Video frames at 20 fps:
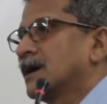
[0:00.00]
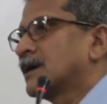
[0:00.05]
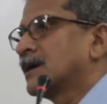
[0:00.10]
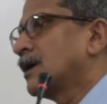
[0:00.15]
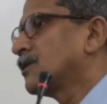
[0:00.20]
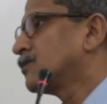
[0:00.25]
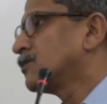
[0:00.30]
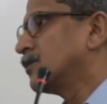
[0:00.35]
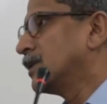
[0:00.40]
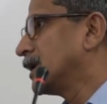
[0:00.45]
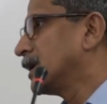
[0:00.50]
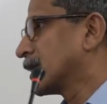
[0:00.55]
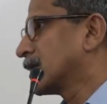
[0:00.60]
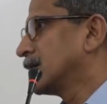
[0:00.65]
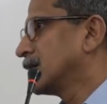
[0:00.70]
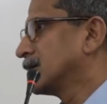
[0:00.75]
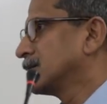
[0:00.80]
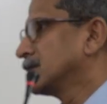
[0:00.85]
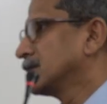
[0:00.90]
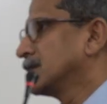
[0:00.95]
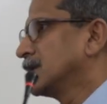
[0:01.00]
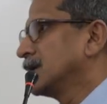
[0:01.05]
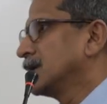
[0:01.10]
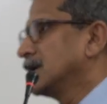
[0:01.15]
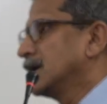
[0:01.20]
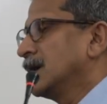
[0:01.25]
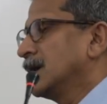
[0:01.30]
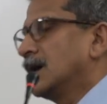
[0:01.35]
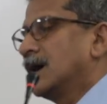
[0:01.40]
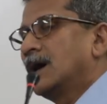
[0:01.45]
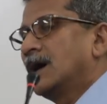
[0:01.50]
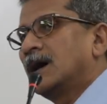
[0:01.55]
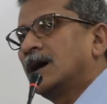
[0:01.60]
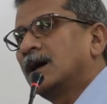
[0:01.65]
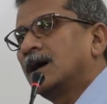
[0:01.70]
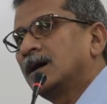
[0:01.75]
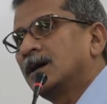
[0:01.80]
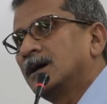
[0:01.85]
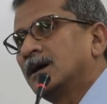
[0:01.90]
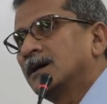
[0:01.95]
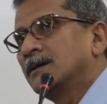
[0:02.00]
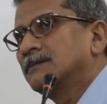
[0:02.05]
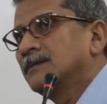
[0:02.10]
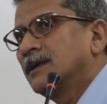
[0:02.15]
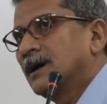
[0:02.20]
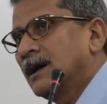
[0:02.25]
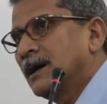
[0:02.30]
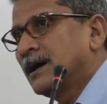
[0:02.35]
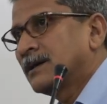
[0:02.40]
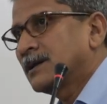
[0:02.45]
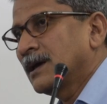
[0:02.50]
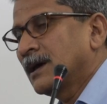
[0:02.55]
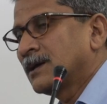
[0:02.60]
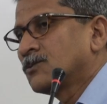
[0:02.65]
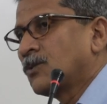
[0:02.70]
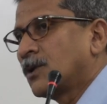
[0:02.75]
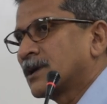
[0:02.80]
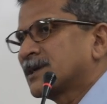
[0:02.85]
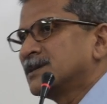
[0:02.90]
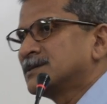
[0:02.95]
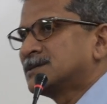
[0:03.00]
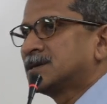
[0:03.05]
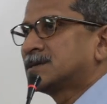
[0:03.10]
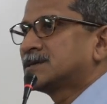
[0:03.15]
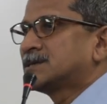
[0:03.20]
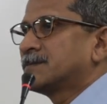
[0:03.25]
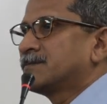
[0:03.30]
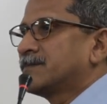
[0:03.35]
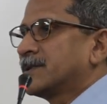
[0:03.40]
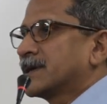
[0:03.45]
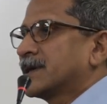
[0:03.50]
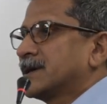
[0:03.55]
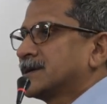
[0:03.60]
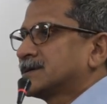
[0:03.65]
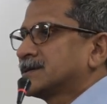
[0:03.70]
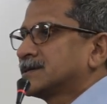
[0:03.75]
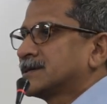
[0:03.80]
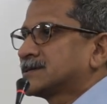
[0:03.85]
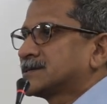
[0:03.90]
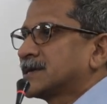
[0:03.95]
around work uh, and, and what is its implication.